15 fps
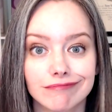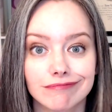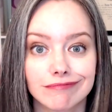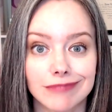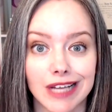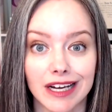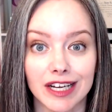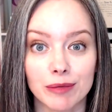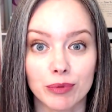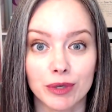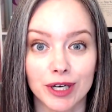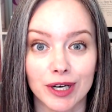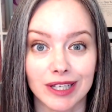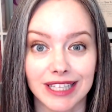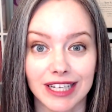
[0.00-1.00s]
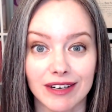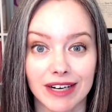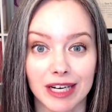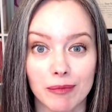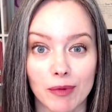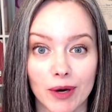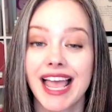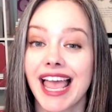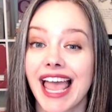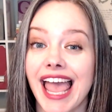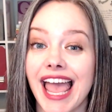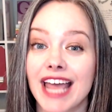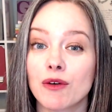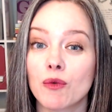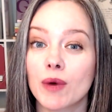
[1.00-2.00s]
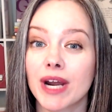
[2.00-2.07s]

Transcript: Not going to put it on there anymore. And what